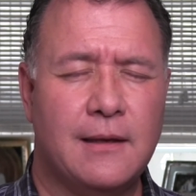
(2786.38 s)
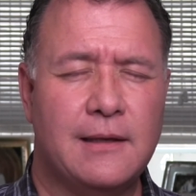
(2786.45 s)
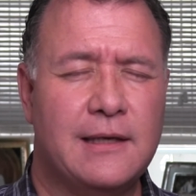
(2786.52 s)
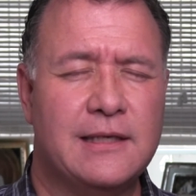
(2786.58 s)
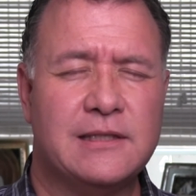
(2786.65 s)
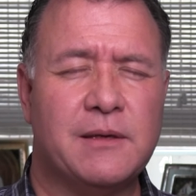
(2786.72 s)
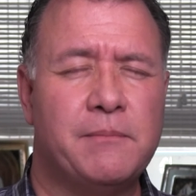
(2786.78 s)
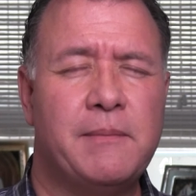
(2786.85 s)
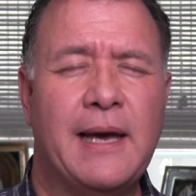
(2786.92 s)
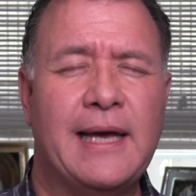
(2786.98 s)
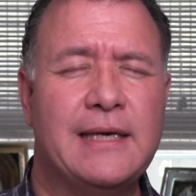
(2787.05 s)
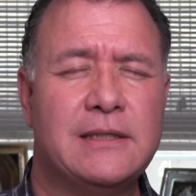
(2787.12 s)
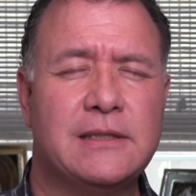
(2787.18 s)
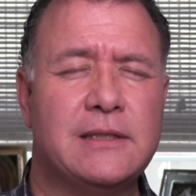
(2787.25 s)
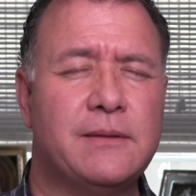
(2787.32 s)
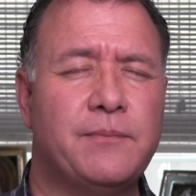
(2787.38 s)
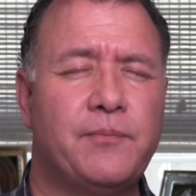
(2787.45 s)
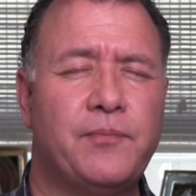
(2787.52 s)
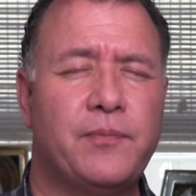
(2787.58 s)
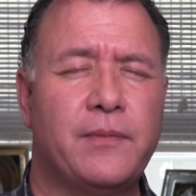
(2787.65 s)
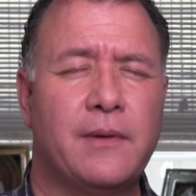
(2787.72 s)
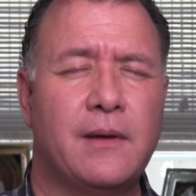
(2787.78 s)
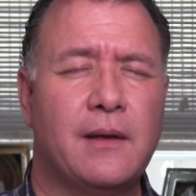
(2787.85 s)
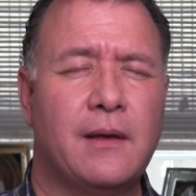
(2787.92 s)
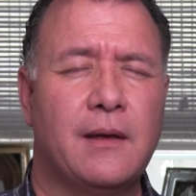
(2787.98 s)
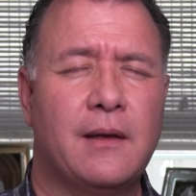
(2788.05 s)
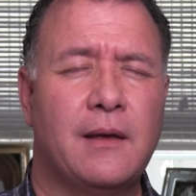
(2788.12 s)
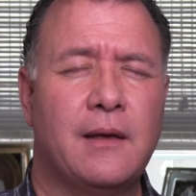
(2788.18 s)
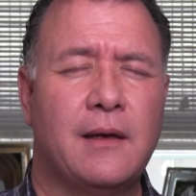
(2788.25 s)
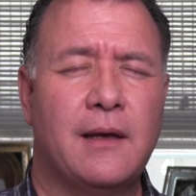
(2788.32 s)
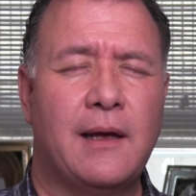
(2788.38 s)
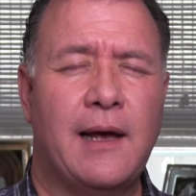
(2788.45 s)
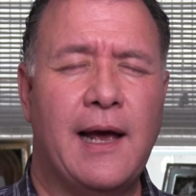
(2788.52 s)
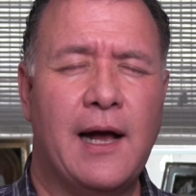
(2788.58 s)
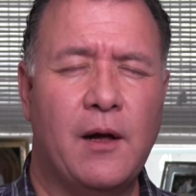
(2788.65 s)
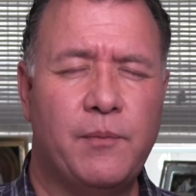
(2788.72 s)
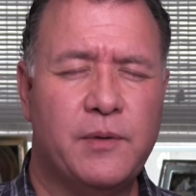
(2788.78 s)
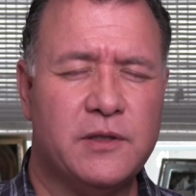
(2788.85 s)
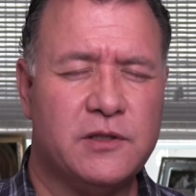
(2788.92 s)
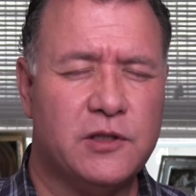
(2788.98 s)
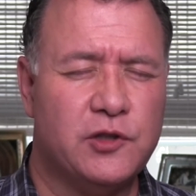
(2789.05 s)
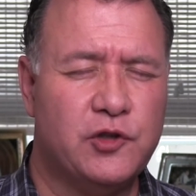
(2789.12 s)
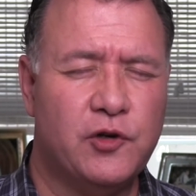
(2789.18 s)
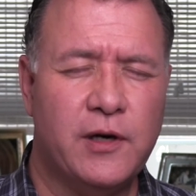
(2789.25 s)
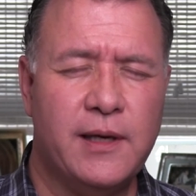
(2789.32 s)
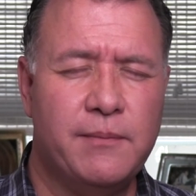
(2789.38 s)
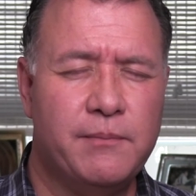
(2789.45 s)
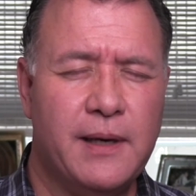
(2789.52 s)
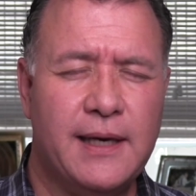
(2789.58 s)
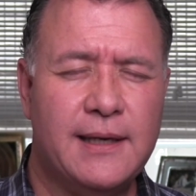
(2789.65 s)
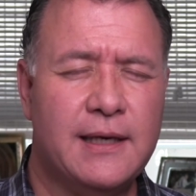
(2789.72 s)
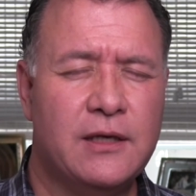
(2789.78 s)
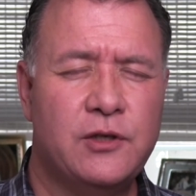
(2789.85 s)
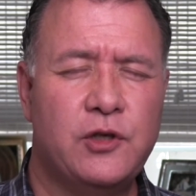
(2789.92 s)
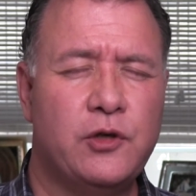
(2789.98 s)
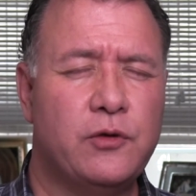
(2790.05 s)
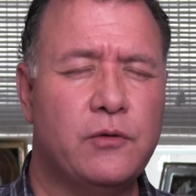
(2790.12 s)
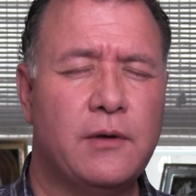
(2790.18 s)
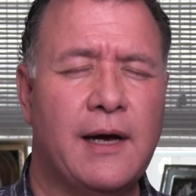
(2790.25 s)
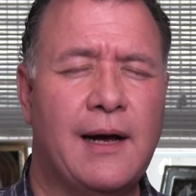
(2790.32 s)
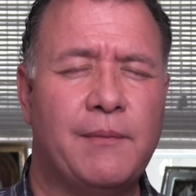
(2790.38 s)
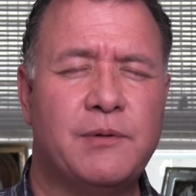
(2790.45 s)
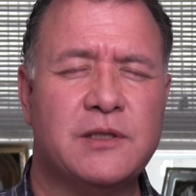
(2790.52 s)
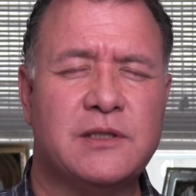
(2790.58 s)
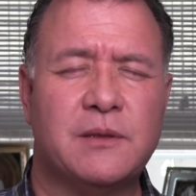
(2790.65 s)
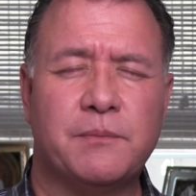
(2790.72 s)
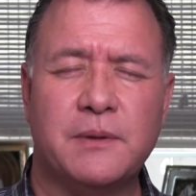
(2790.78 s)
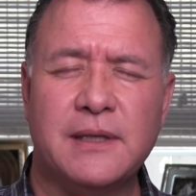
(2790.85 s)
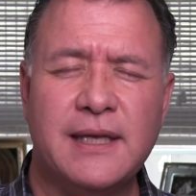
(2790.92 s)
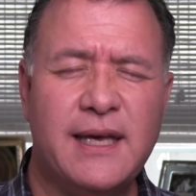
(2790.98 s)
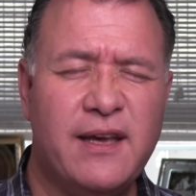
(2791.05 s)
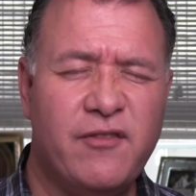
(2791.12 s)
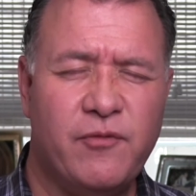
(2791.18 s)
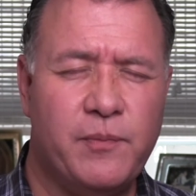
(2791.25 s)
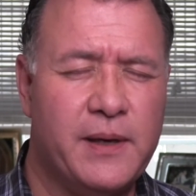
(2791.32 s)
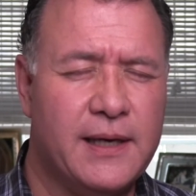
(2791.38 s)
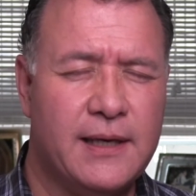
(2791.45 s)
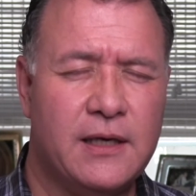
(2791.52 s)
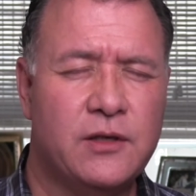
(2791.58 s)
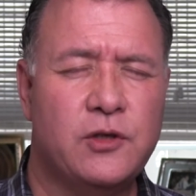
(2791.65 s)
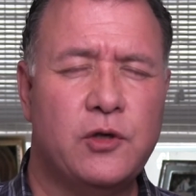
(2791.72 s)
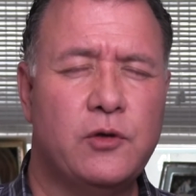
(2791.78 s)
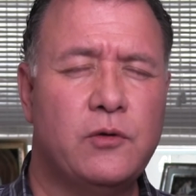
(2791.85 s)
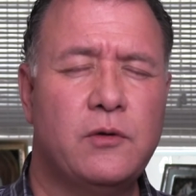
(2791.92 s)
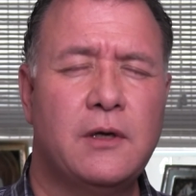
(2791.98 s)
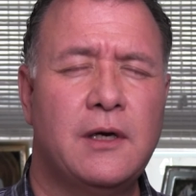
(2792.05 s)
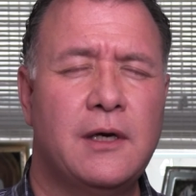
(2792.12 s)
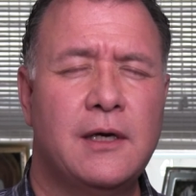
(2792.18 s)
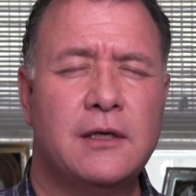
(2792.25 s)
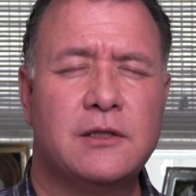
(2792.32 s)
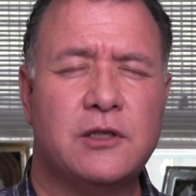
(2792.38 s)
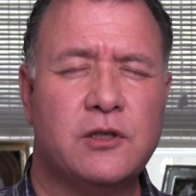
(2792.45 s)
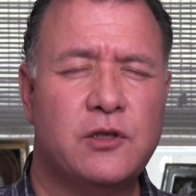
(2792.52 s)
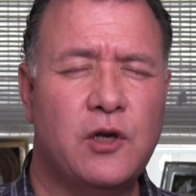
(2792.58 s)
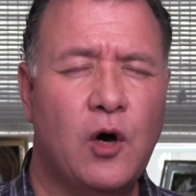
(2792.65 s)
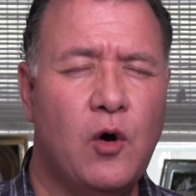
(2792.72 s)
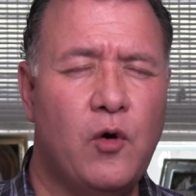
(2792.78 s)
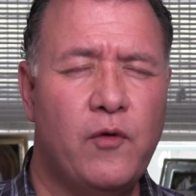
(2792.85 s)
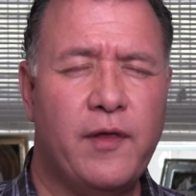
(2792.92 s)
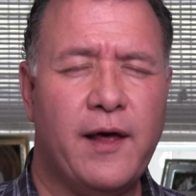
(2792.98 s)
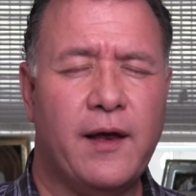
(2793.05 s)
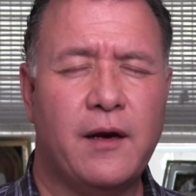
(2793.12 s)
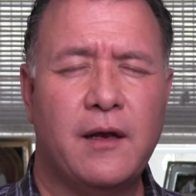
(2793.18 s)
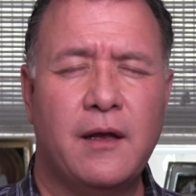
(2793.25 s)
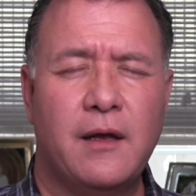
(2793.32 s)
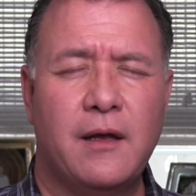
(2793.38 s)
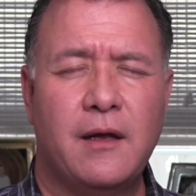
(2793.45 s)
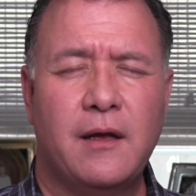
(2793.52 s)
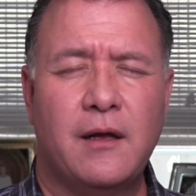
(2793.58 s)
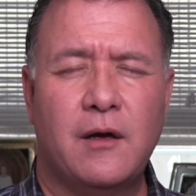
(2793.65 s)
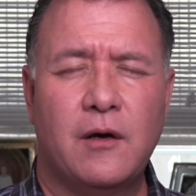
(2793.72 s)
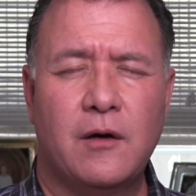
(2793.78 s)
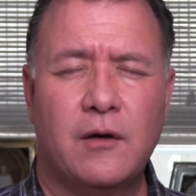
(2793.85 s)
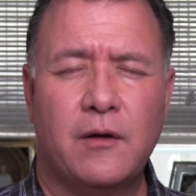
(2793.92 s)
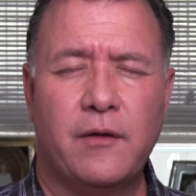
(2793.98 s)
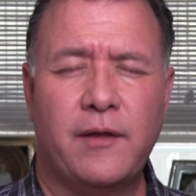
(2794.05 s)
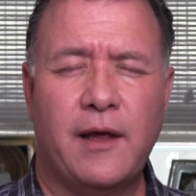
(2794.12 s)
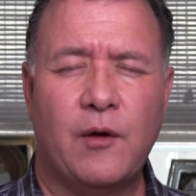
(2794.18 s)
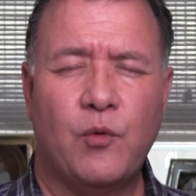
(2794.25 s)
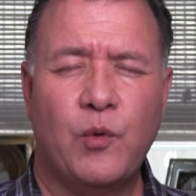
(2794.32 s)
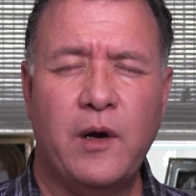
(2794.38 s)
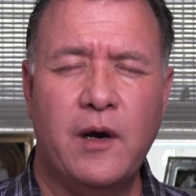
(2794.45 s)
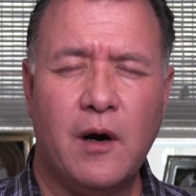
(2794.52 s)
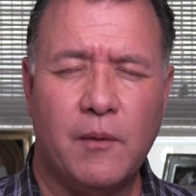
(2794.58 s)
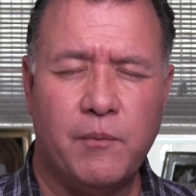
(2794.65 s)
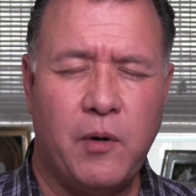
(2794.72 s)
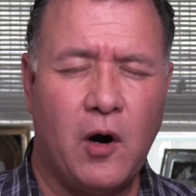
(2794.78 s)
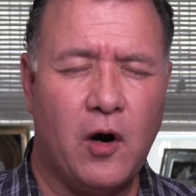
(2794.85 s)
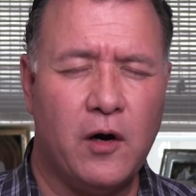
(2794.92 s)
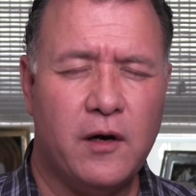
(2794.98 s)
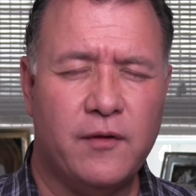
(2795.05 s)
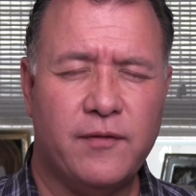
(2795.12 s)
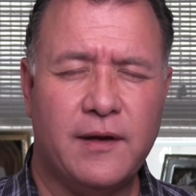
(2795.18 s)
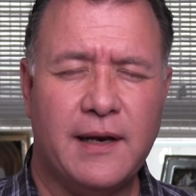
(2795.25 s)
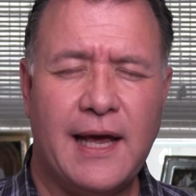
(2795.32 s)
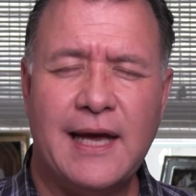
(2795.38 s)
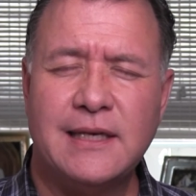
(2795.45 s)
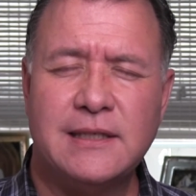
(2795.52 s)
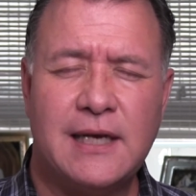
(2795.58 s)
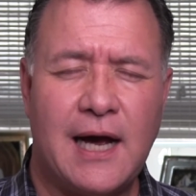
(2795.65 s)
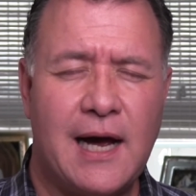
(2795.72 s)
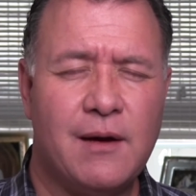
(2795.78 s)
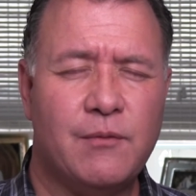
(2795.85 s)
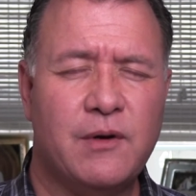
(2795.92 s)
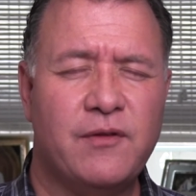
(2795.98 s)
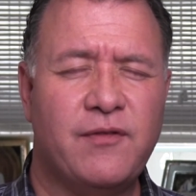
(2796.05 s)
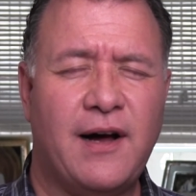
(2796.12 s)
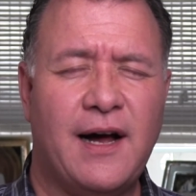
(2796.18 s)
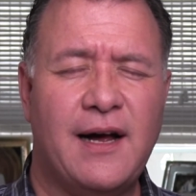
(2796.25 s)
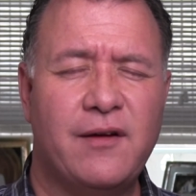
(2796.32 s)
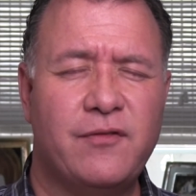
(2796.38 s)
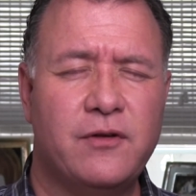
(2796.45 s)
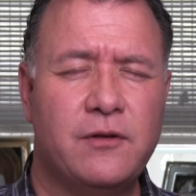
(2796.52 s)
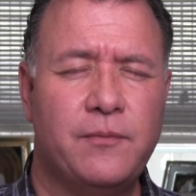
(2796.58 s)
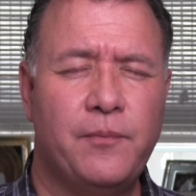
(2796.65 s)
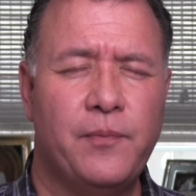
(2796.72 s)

is amazing. Help us to dream big in you. Help us to believe big in you, to know that, that we are part of an end time revival,